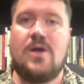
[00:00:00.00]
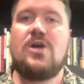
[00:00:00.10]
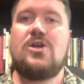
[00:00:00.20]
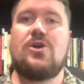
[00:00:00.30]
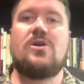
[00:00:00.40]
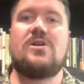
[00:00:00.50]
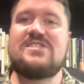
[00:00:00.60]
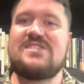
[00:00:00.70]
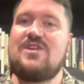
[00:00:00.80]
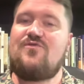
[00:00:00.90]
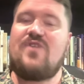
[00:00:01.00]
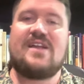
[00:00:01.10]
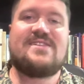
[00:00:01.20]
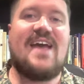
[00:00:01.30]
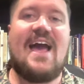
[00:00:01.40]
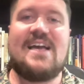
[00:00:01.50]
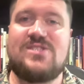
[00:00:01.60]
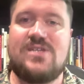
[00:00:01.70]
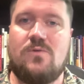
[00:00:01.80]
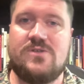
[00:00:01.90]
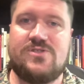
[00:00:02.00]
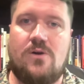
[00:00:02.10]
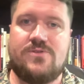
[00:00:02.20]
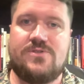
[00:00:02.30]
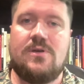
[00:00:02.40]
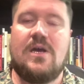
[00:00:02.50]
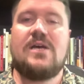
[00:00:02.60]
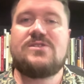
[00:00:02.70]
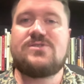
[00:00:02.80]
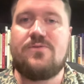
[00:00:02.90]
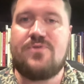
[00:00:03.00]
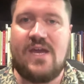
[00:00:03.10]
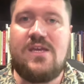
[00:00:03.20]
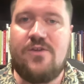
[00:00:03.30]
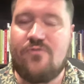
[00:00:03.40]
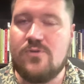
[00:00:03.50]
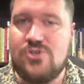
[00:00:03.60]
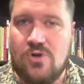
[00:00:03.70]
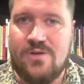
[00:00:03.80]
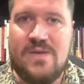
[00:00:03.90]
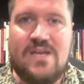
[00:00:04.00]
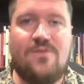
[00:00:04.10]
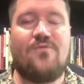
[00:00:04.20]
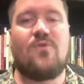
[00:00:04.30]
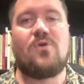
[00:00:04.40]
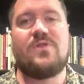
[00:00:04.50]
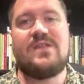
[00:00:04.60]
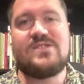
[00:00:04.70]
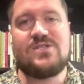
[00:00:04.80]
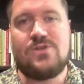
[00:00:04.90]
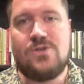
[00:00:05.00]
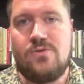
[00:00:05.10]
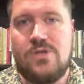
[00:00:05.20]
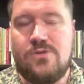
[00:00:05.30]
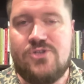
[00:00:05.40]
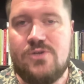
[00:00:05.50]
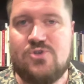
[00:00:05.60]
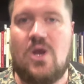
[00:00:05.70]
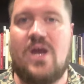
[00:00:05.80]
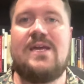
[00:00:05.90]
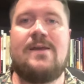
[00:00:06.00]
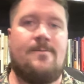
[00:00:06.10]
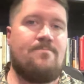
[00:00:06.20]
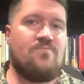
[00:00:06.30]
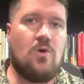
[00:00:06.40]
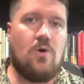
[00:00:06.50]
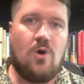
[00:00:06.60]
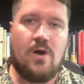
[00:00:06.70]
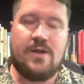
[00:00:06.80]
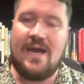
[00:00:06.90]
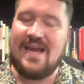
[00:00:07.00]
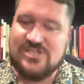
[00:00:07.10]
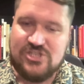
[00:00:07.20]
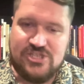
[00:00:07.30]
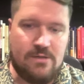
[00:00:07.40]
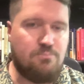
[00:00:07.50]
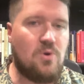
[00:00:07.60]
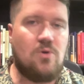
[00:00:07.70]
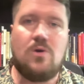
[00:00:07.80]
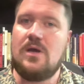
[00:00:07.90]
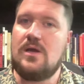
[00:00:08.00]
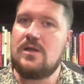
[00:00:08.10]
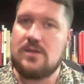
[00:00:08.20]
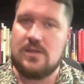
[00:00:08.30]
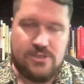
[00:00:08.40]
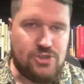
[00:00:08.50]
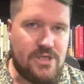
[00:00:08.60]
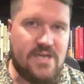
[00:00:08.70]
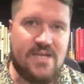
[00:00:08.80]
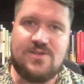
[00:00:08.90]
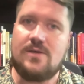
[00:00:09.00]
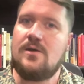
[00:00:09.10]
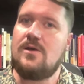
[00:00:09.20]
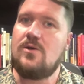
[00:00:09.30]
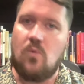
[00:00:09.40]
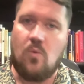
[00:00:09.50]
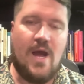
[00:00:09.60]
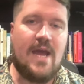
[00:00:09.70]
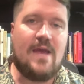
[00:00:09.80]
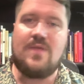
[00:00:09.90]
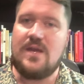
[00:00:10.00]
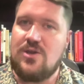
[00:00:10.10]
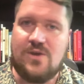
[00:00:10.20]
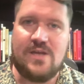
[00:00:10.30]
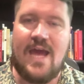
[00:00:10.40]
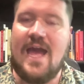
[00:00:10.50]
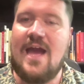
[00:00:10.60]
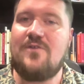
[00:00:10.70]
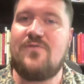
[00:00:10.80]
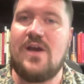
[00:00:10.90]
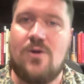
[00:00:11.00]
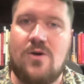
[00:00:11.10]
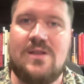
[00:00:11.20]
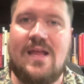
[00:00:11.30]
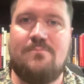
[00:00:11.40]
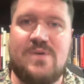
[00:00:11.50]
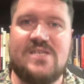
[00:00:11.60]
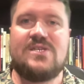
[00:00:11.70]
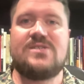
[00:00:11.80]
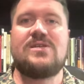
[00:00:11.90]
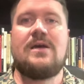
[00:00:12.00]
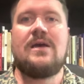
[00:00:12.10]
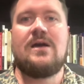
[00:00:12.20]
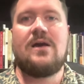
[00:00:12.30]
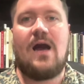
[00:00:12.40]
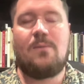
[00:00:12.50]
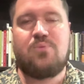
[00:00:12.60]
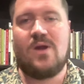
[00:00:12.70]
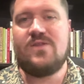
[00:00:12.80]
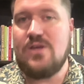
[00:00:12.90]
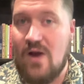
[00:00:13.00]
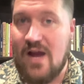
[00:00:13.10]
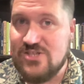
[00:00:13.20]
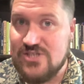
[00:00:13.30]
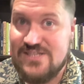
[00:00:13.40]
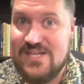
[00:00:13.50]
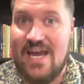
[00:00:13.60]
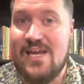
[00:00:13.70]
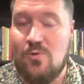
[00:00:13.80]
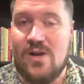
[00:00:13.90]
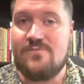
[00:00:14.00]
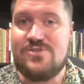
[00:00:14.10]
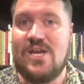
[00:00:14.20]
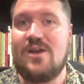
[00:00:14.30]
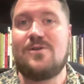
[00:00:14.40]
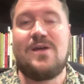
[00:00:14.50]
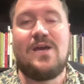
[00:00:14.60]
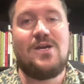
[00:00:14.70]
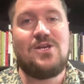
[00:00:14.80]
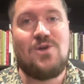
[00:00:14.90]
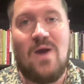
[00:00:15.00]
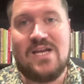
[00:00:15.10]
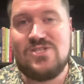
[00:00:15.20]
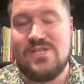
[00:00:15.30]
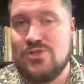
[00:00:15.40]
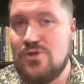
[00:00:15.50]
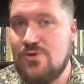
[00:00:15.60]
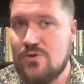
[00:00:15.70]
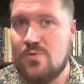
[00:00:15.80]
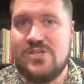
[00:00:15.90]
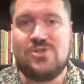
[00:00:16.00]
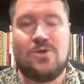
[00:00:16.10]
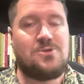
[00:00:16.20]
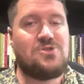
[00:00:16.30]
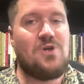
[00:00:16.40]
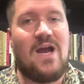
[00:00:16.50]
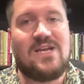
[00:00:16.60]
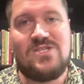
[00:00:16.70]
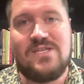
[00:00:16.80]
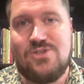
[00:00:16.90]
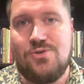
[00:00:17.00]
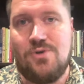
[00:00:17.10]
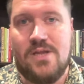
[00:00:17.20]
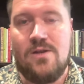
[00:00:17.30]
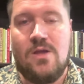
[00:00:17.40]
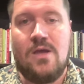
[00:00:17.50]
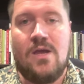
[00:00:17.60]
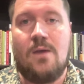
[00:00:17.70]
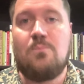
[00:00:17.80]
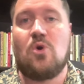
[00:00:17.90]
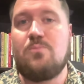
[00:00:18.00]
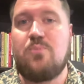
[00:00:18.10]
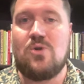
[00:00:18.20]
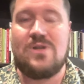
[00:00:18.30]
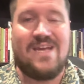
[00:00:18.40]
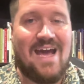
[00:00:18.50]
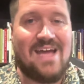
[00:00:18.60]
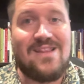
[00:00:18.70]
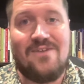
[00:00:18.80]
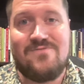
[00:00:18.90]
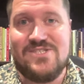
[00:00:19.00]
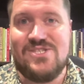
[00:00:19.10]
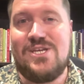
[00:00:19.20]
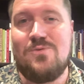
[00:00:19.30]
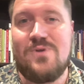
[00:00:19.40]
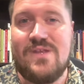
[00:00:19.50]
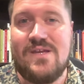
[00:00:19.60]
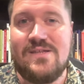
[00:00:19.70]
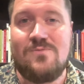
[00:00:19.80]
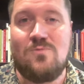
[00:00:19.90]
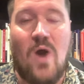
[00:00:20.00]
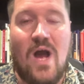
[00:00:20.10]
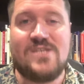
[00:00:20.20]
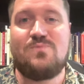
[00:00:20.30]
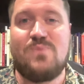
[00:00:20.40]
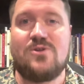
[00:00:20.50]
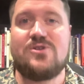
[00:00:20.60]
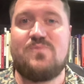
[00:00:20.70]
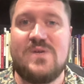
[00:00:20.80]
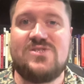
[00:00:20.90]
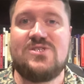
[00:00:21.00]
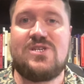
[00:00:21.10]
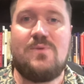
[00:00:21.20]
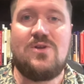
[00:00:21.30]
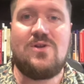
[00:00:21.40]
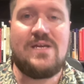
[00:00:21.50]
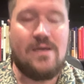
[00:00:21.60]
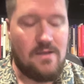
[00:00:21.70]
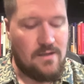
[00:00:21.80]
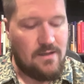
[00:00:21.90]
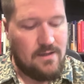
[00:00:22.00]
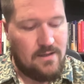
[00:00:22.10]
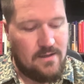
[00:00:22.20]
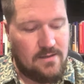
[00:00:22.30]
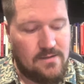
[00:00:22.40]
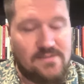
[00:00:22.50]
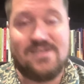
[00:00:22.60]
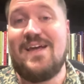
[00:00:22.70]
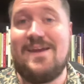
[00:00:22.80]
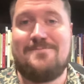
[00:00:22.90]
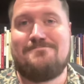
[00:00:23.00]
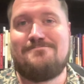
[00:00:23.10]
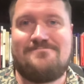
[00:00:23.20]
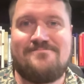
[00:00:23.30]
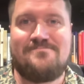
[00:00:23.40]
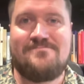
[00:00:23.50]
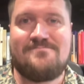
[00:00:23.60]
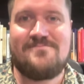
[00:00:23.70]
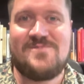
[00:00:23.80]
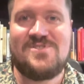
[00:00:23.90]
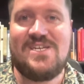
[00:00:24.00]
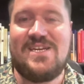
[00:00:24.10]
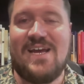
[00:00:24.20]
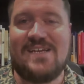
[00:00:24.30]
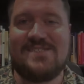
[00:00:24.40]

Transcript: you're going to see fantastic results. So thank you for joining me for this new YouTube training on a simple, legit way that you can have an online business. I pray that you'll actually take what I've shared, you'll actually do the research, you'll actually do it. And more importantly, I'd love to see you within Wise Builders Business Community today. See you next